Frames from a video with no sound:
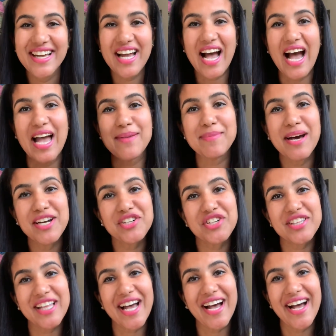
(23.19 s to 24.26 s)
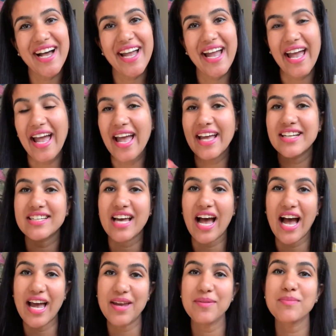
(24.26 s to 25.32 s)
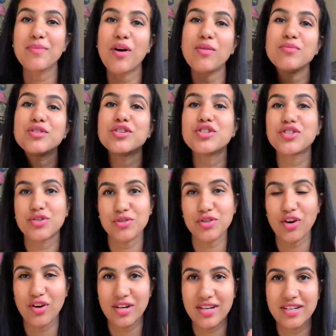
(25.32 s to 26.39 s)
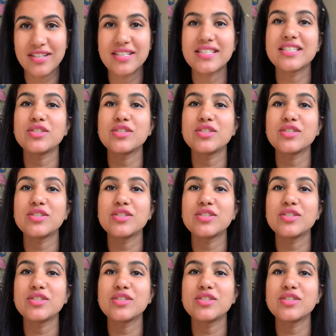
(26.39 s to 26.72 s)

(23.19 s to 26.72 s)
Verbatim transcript: I'm Harshita and I am mom to two toddlers,